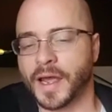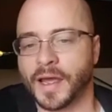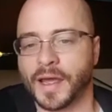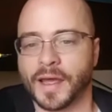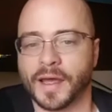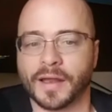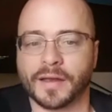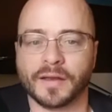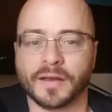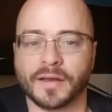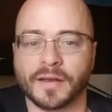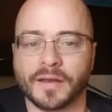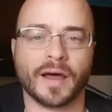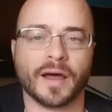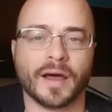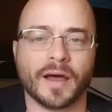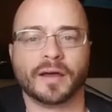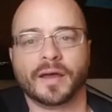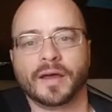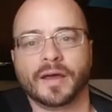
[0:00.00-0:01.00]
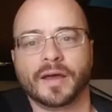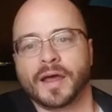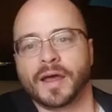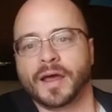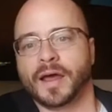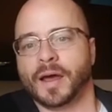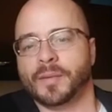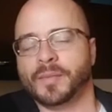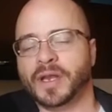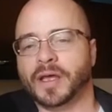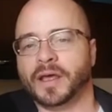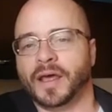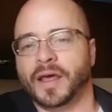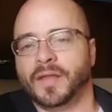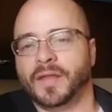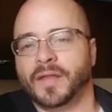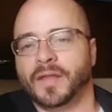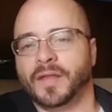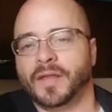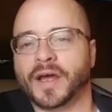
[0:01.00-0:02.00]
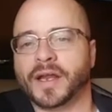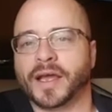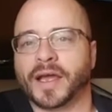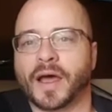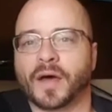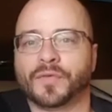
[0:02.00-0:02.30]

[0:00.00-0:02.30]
And, and then finding